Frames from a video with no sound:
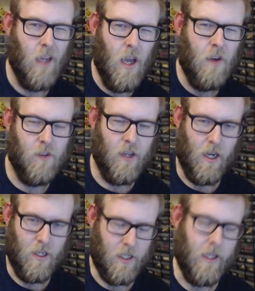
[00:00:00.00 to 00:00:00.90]

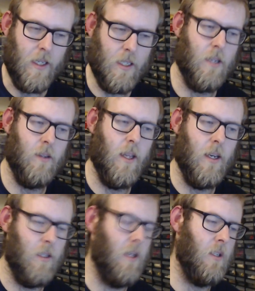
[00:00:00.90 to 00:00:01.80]
financially easier, and then
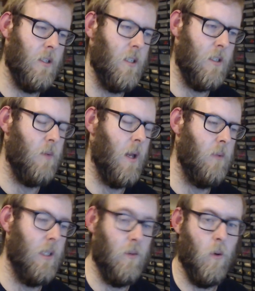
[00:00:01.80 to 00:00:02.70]
it's actually
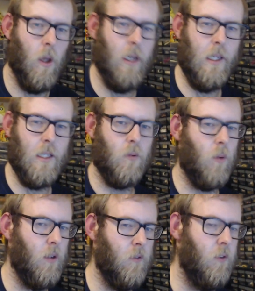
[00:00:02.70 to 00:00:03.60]
displayable in at least
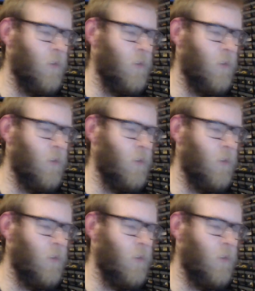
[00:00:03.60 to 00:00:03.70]
one form.